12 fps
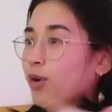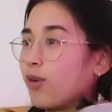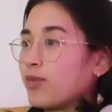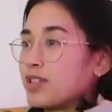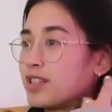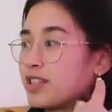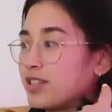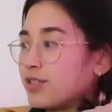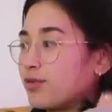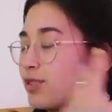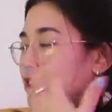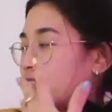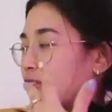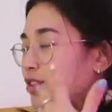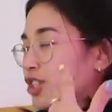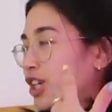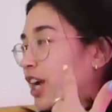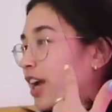obviously
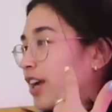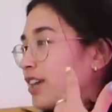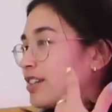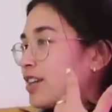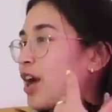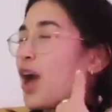researching it.